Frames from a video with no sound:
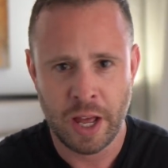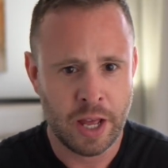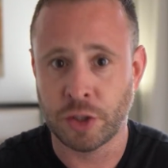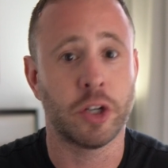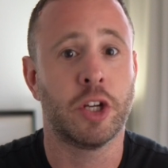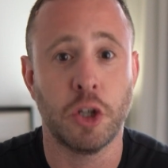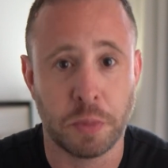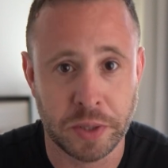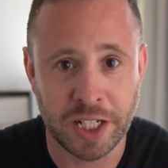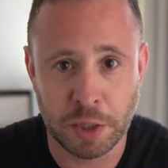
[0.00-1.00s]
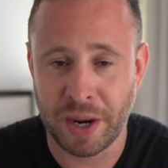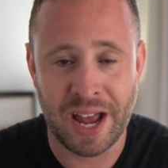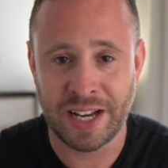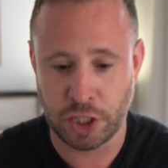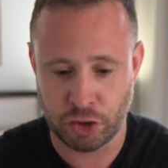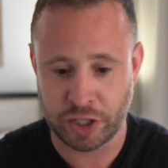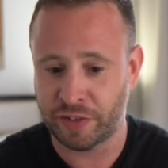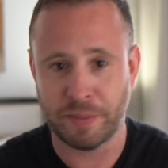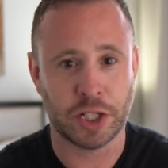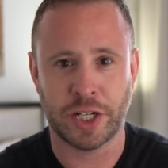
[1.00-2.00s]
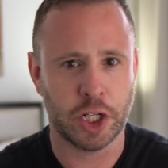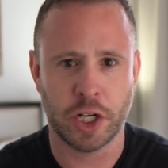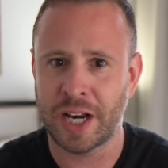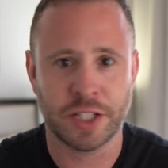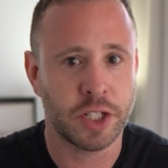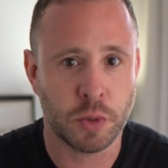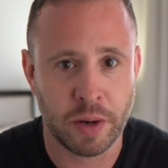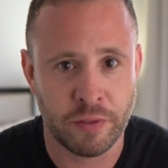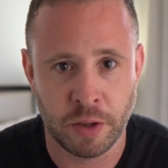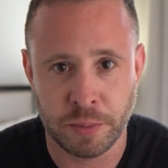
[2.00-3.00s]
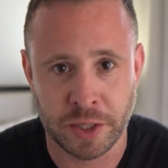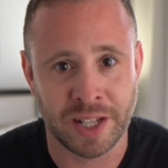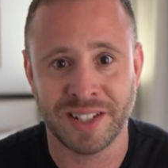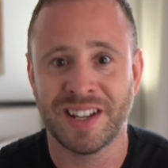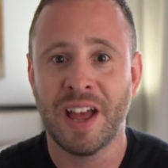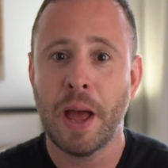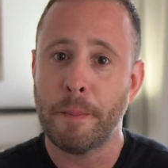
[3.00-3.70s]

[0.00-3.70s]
It's not a huge percentage by any stretch of imagination, less than 25%,